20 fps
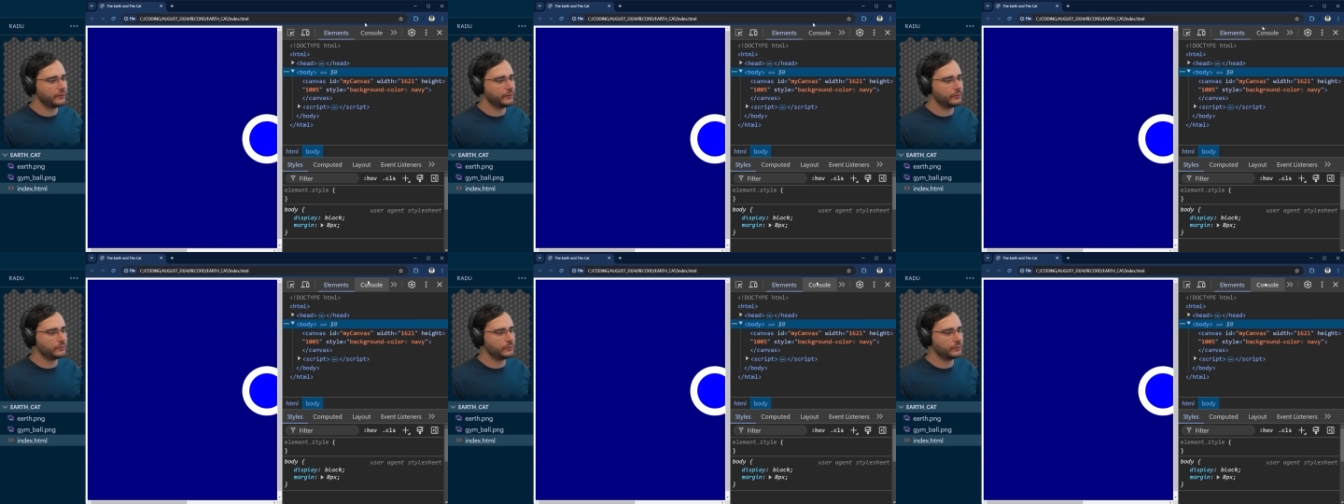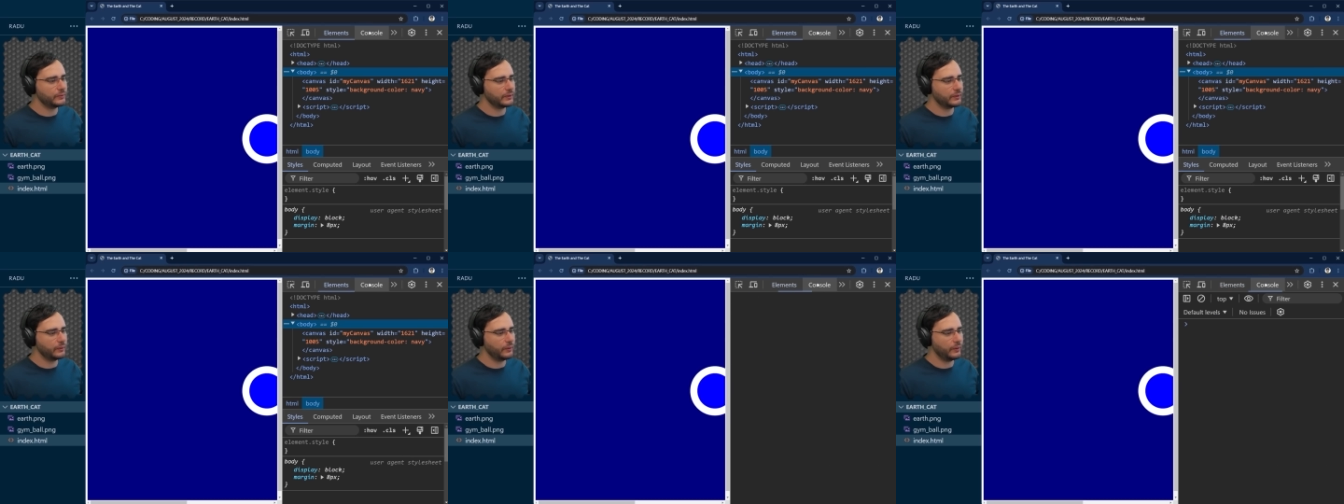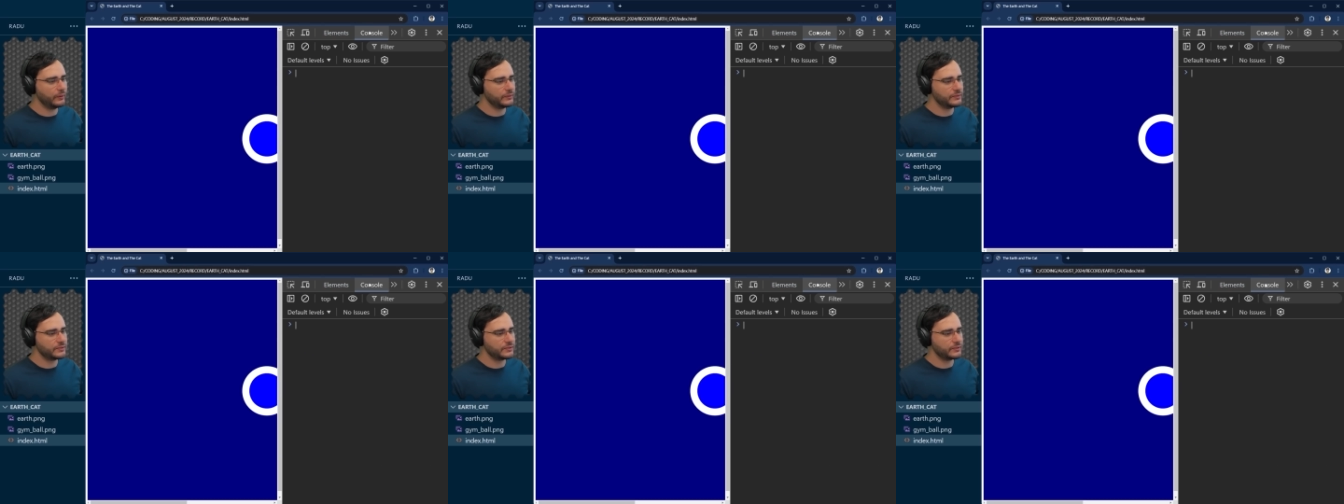go to the
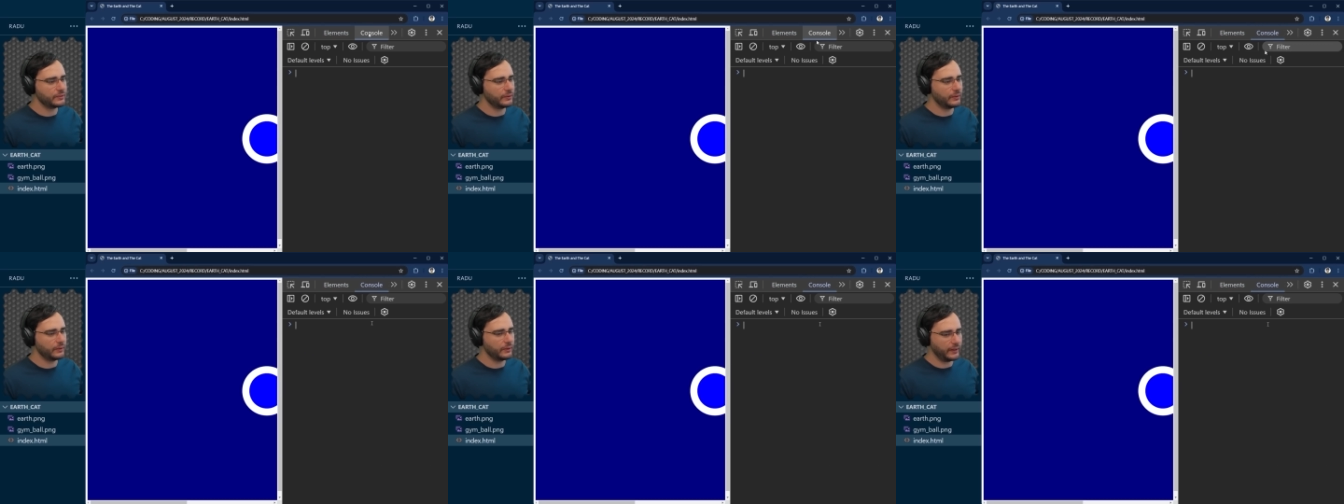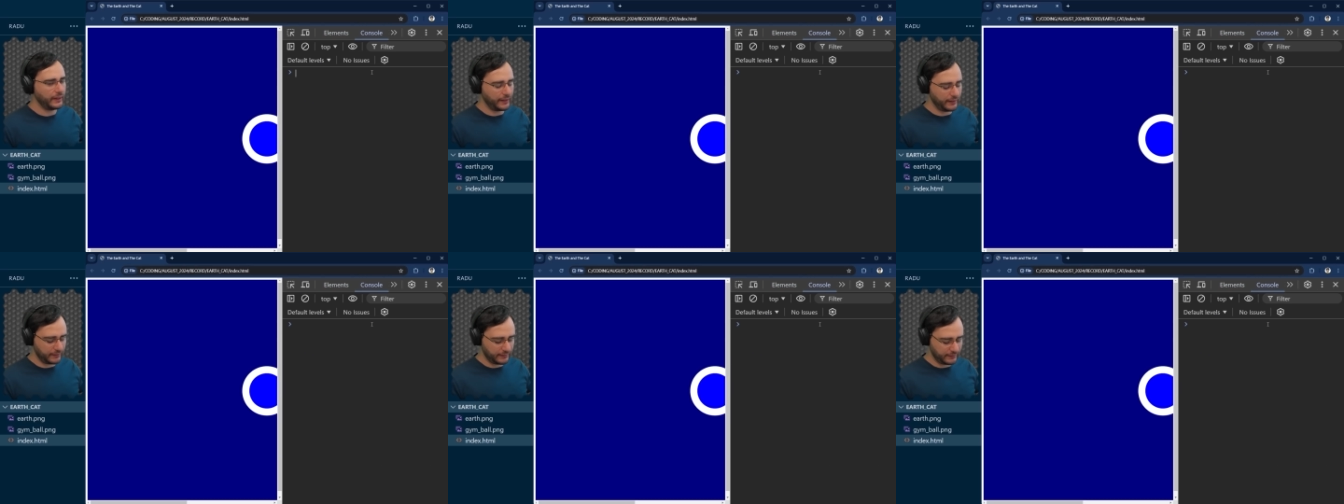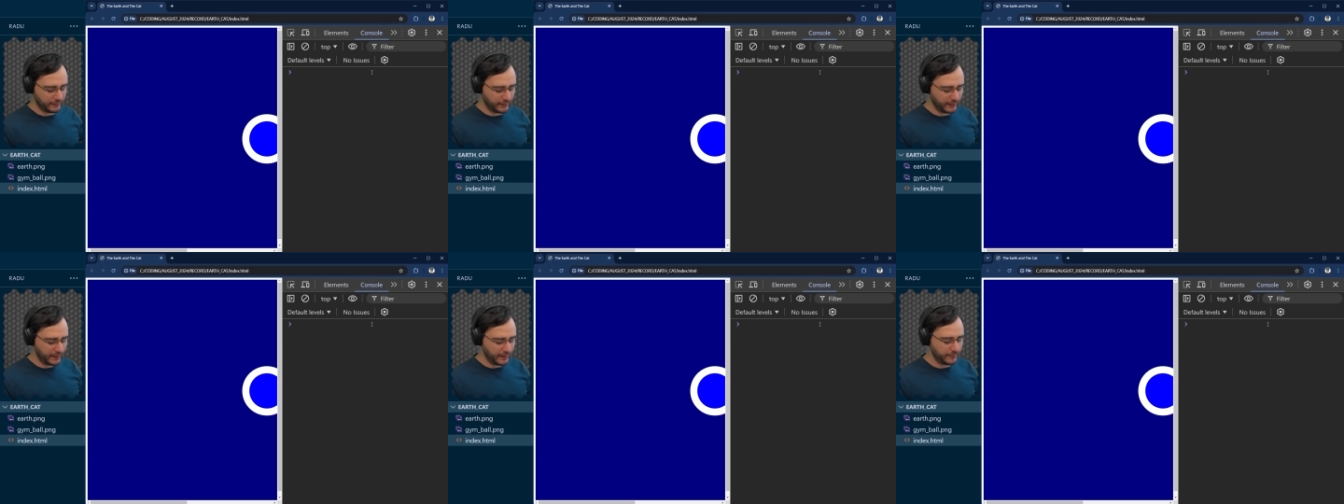console and
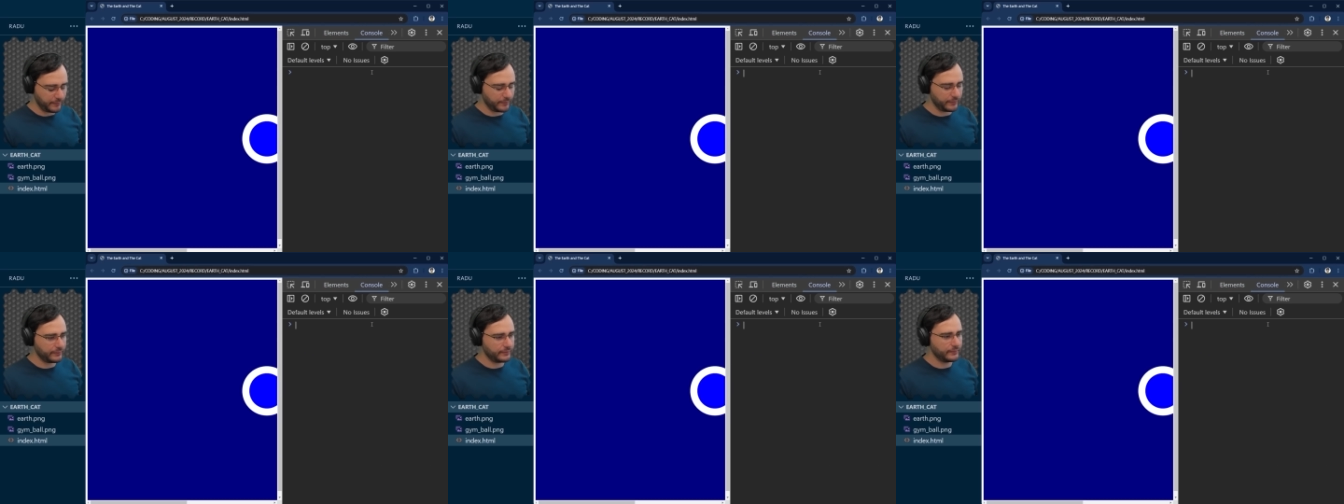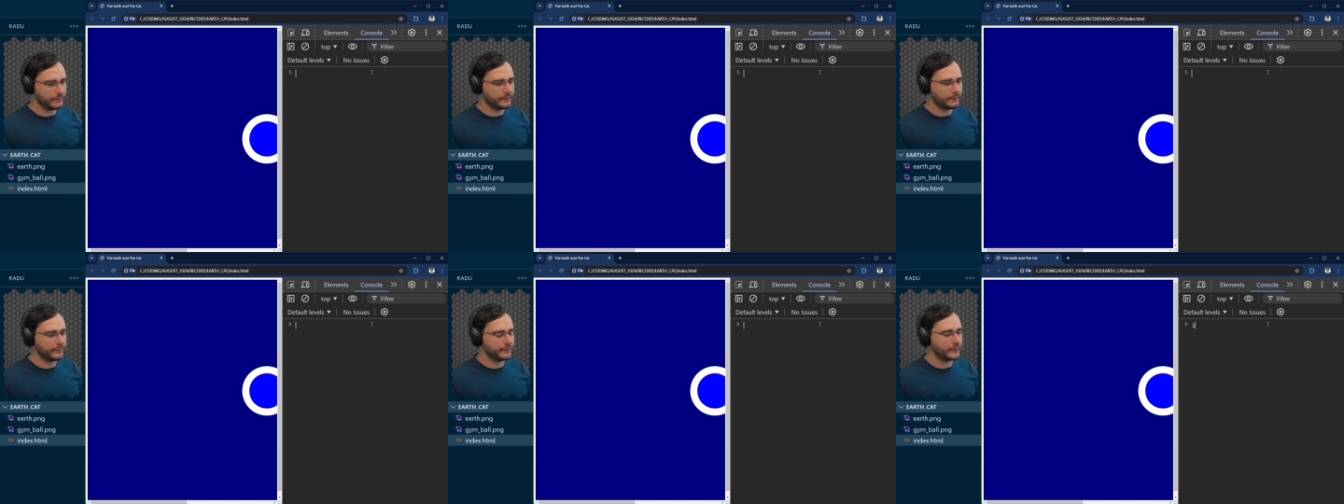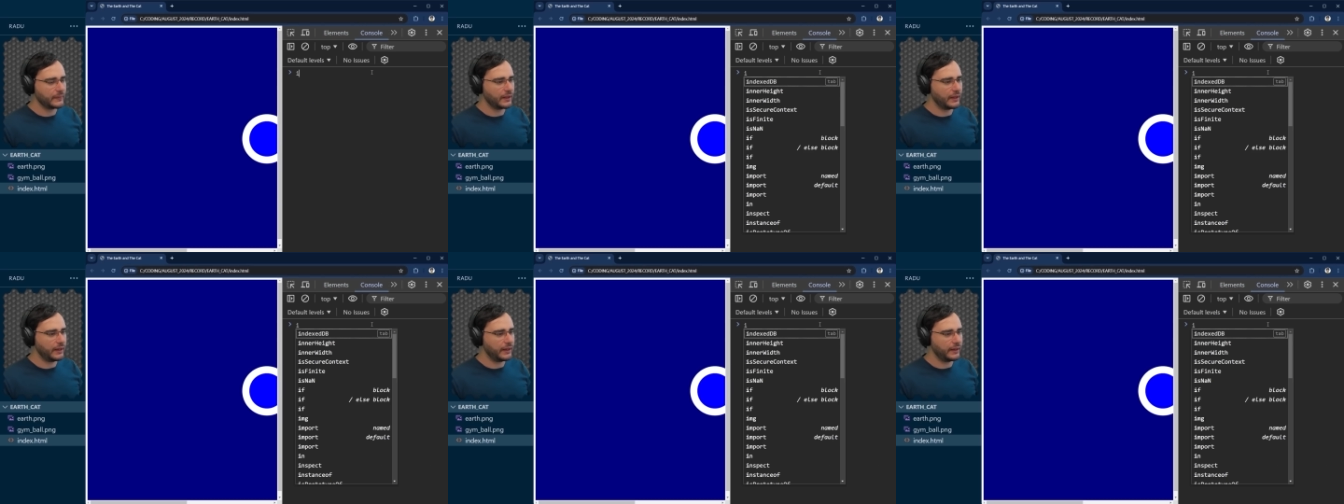type
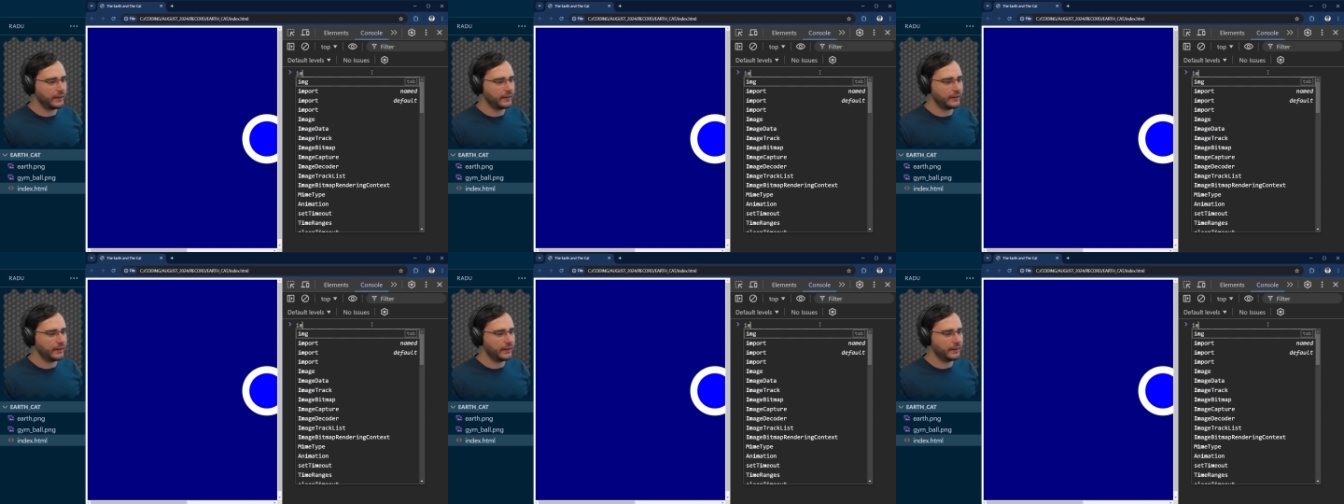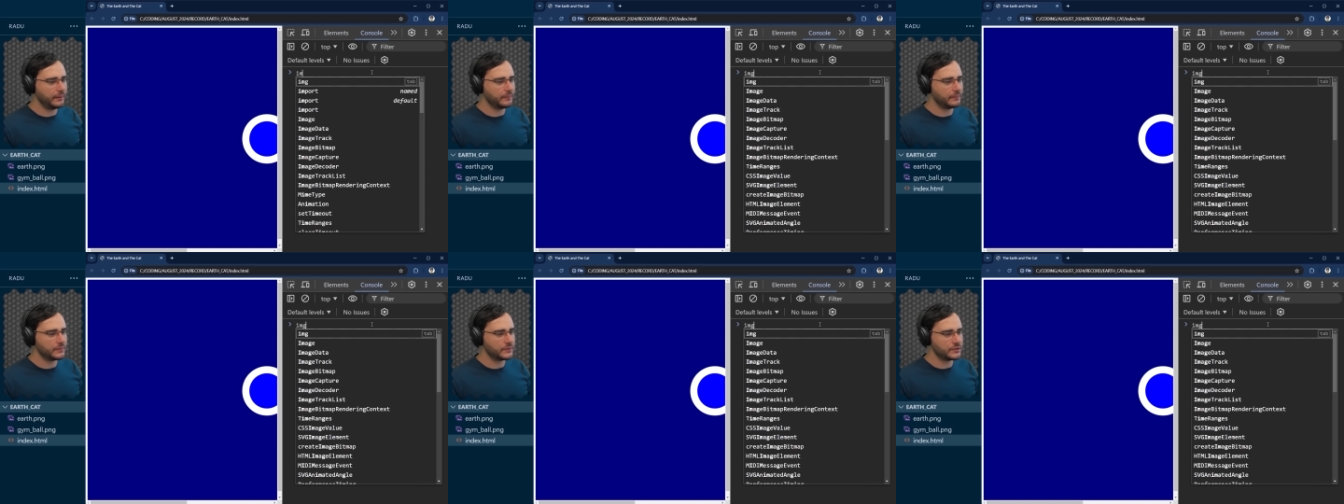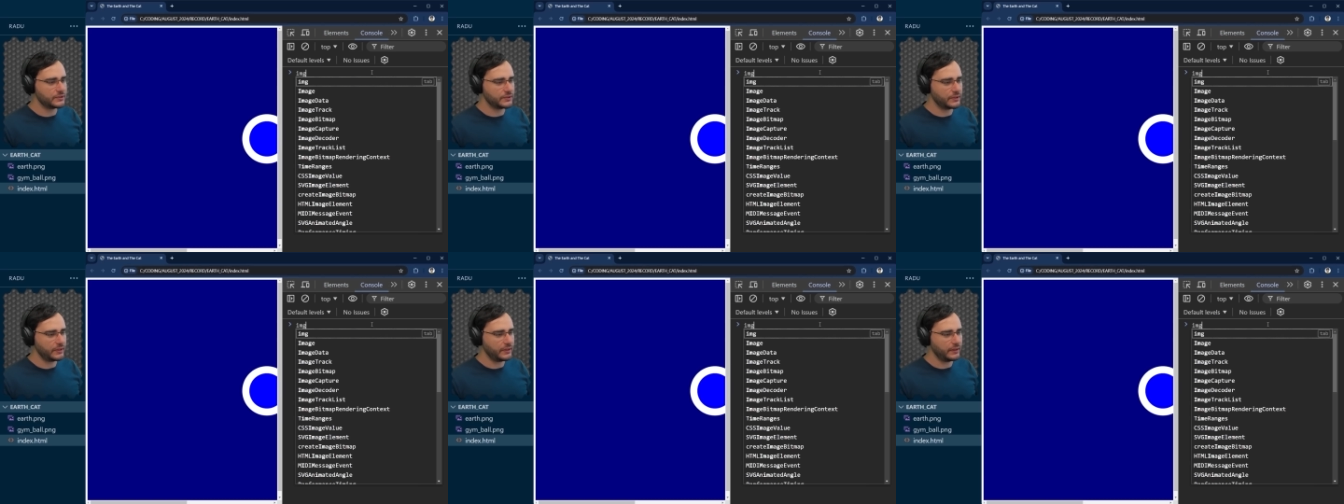
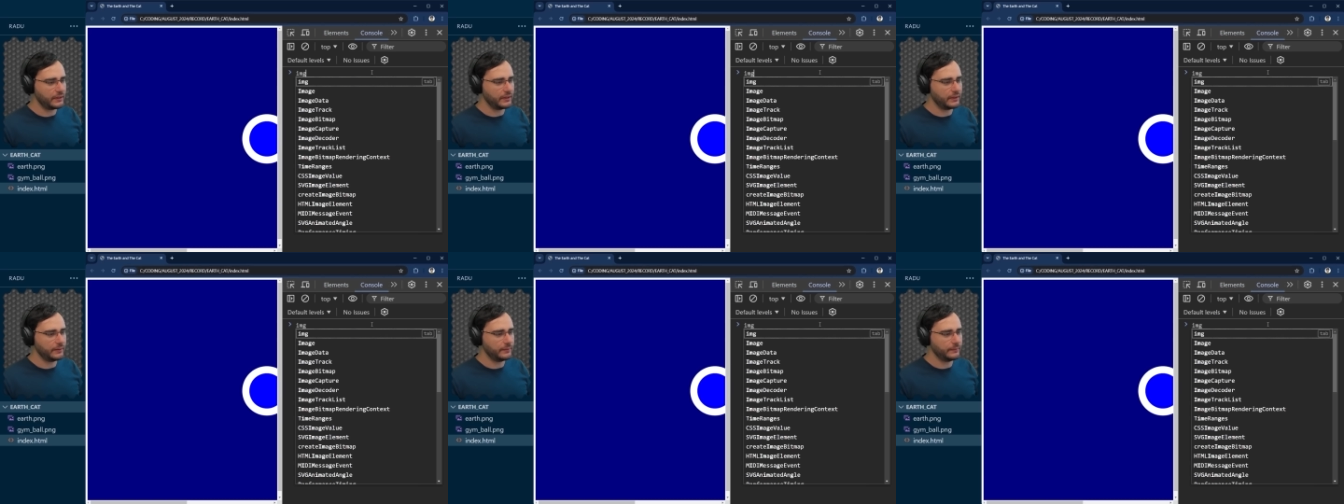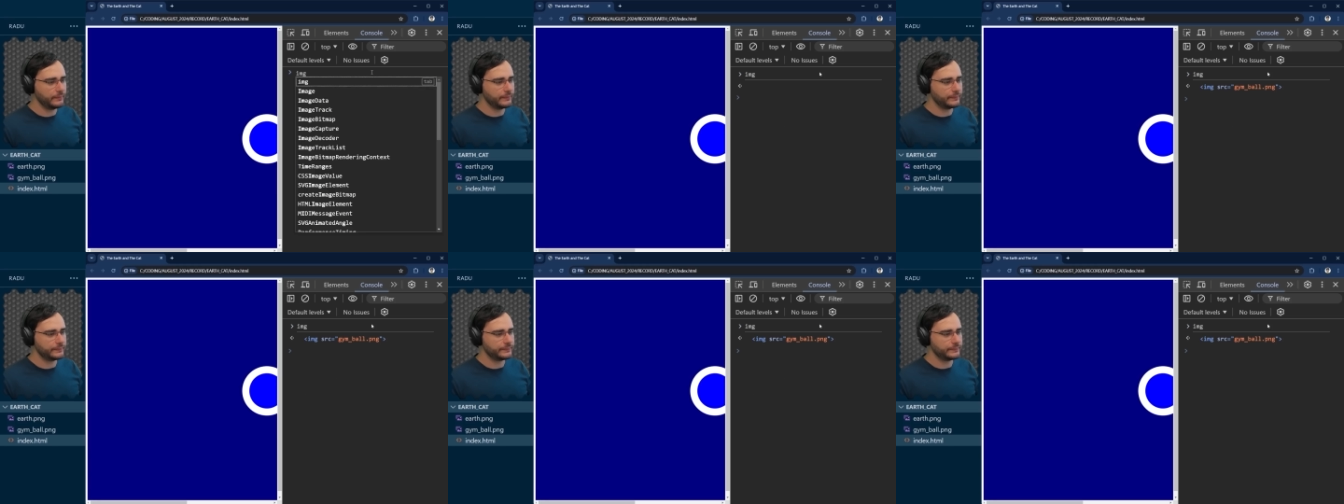img,